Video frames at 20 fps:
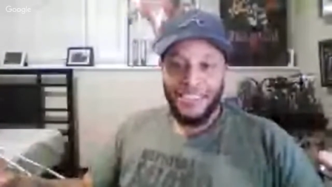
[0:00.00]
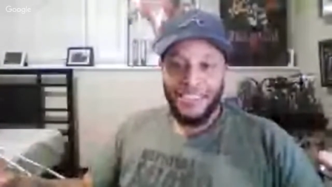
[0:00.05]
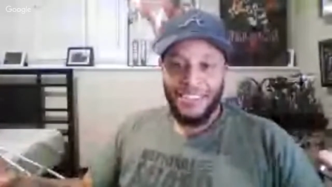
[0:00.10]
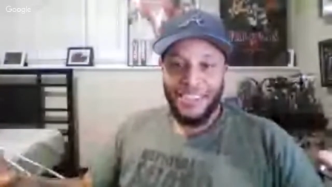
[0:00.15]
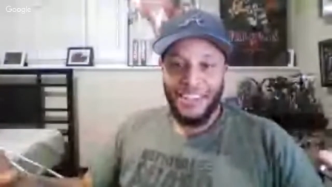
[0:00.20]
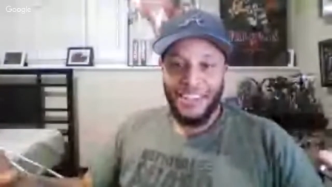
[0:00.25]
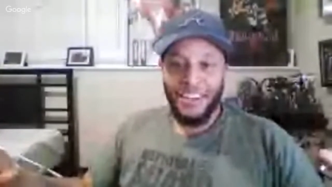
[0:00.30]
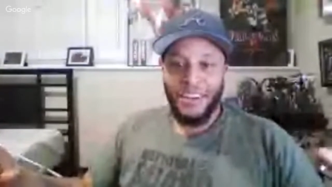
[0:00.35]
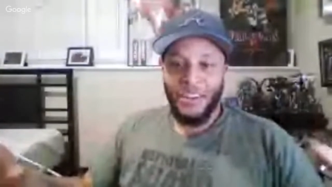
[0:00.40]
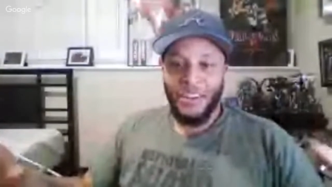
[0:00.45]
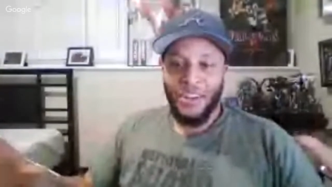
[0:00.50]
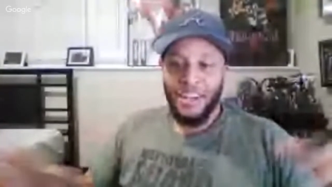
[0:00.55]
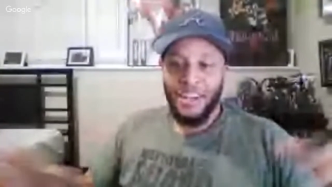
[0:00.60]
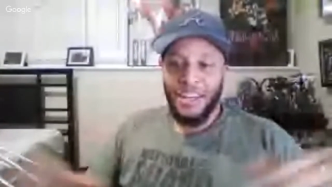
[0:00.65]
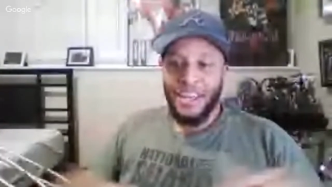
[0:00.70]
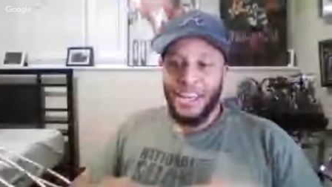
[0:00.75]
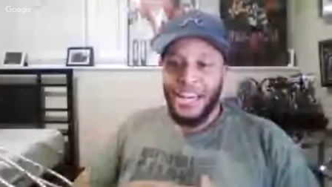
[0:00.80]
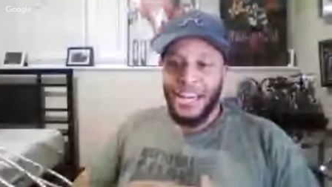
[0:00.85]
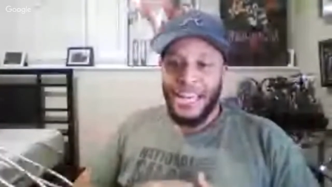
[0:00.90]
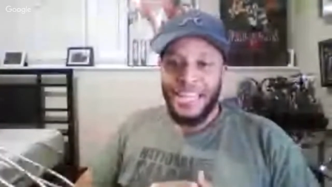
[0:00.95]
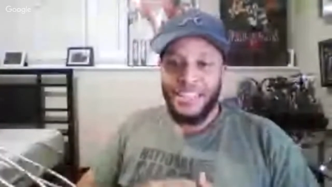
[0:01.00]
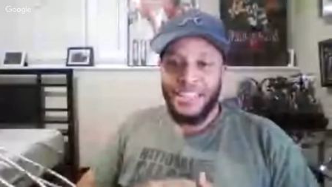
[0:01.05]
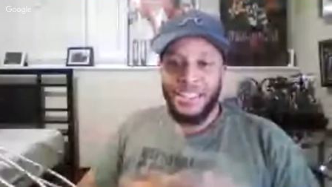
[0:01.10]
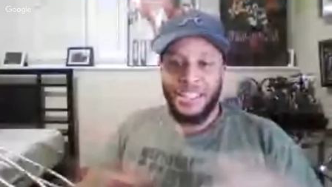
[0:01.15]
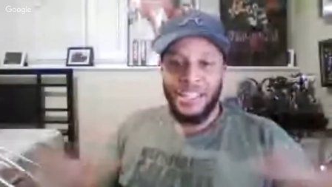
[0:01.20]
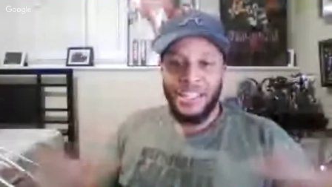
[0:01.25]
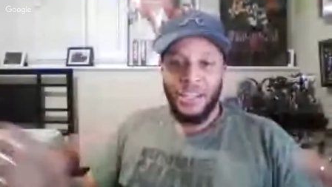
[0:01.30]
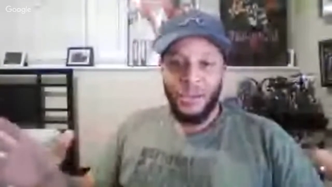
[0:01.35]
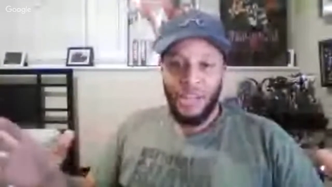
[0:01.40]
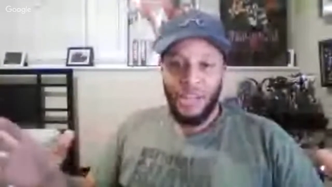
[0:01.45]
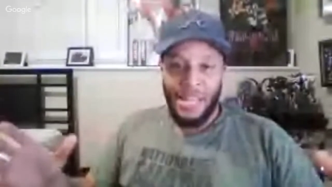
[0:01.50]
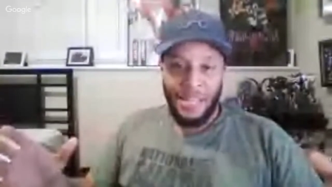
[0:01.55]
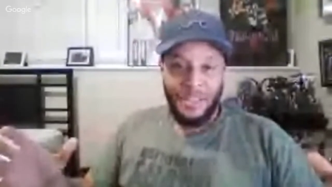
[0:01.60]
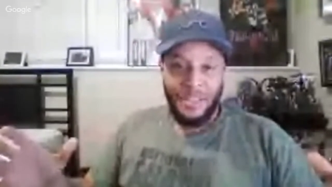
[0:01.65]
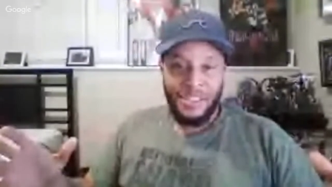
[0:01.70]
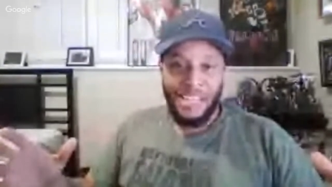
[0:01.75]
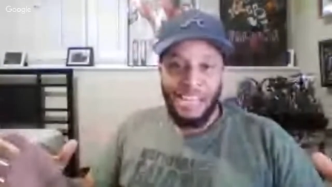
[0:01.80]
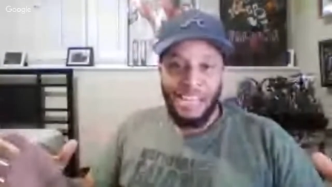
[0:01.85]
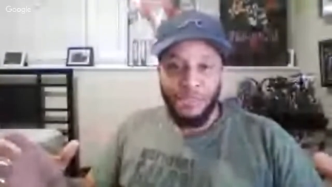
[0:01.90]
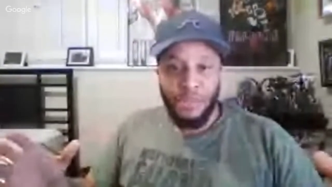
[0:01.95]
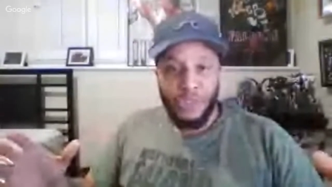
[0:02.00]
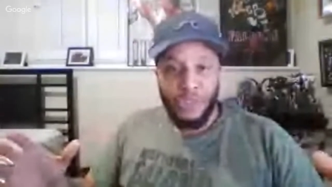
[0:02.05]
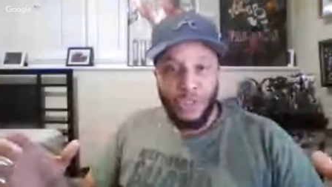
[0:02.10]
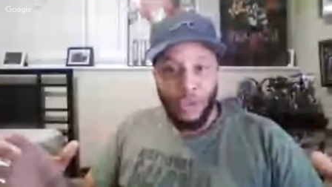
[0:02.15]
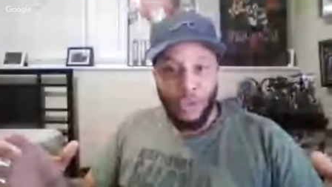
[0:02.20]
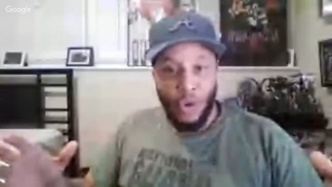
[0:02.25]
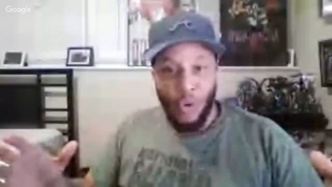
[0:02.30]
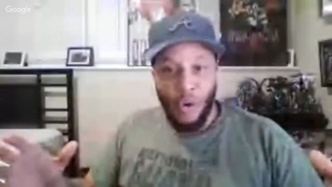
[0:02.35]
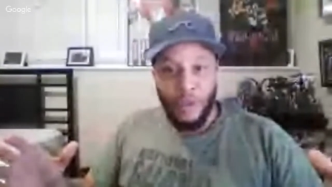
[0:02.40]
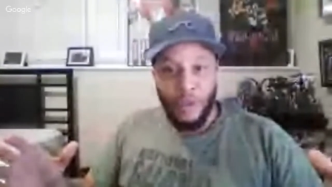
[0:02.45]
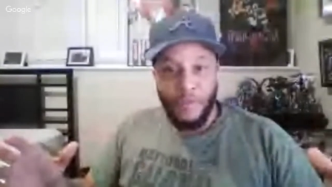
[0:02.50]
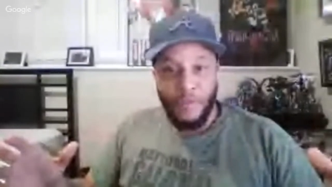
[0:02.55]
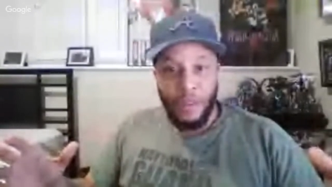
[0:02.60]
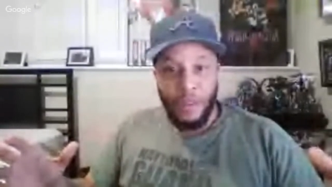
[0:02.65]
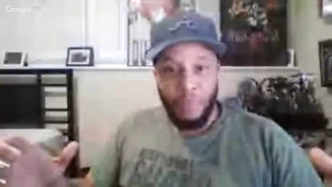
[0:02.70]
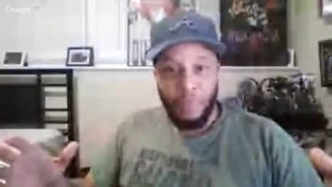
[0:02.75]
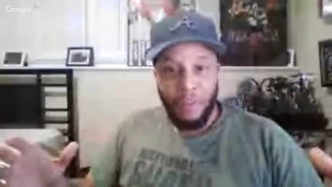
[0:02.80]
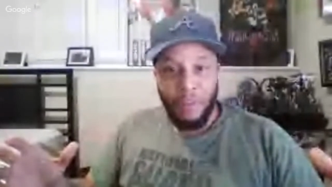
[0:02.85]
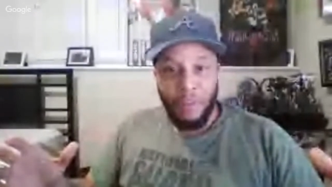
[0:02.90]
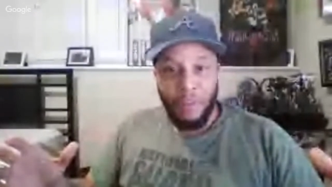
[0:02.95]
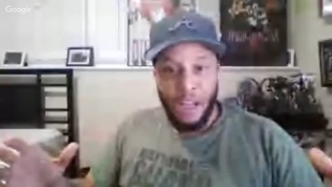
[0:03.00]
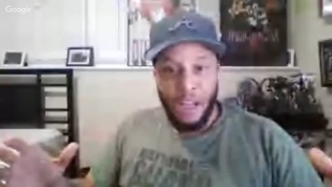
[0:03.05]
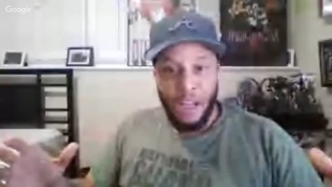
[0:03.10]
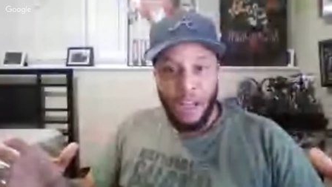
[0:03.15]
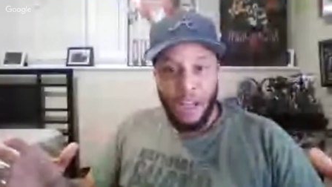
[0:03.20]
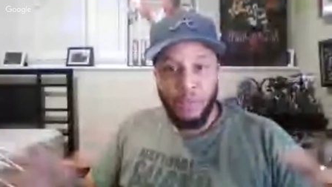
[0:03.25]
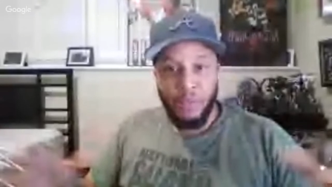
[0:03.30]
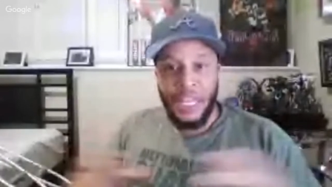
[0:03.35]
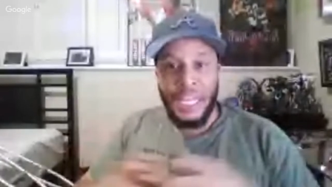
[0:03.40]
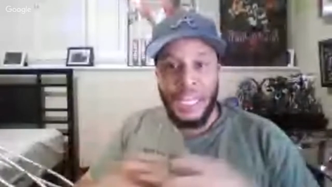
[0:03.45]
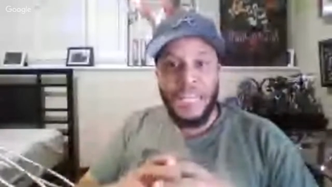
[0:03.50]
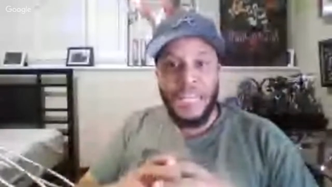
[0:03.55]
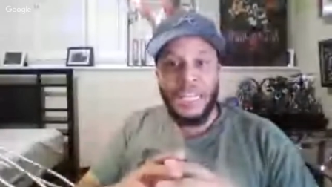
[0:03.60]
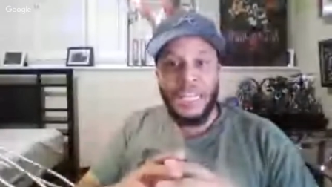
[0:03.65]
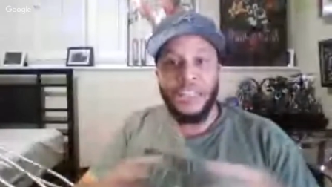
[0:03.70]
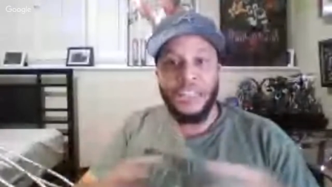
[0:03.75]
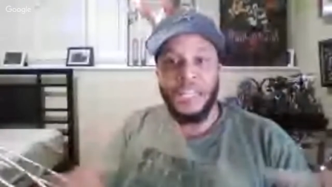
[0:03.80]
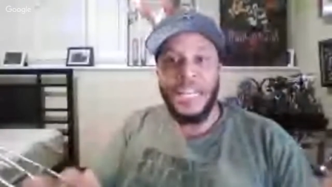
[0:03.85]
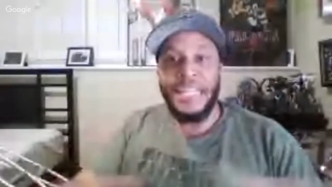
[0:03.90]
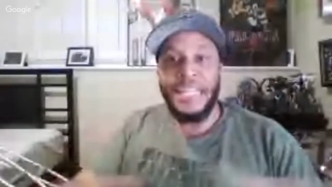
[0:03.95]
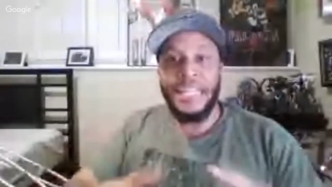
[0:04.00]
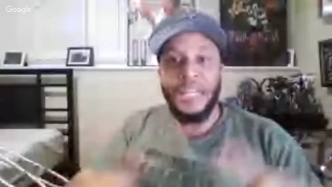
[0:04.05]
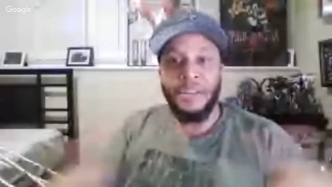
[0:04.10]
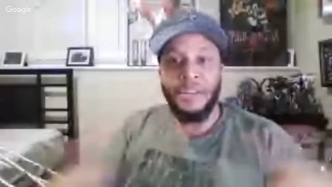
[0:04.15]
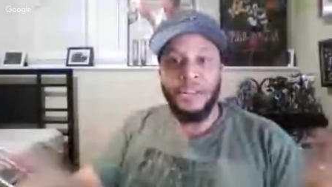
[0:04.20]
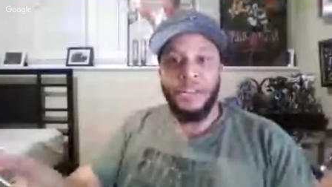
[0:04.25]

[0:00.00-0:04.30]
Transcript: You know, he still led the team in scoring for the playoffs, but he didn't.